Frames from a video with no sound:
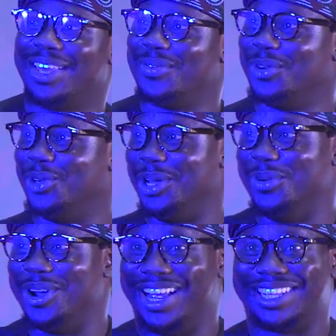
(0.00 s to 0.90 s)
Even though he
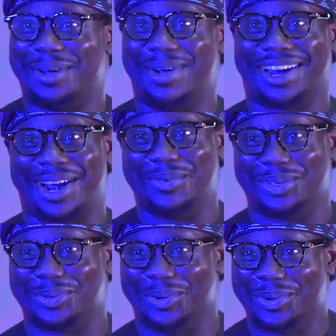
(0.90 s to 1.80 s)
will not enter Micra
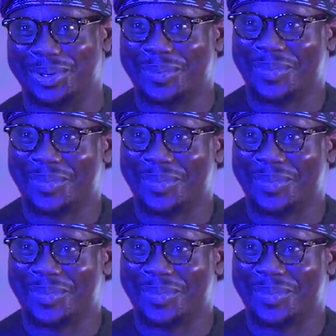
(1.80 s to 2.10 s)
with you.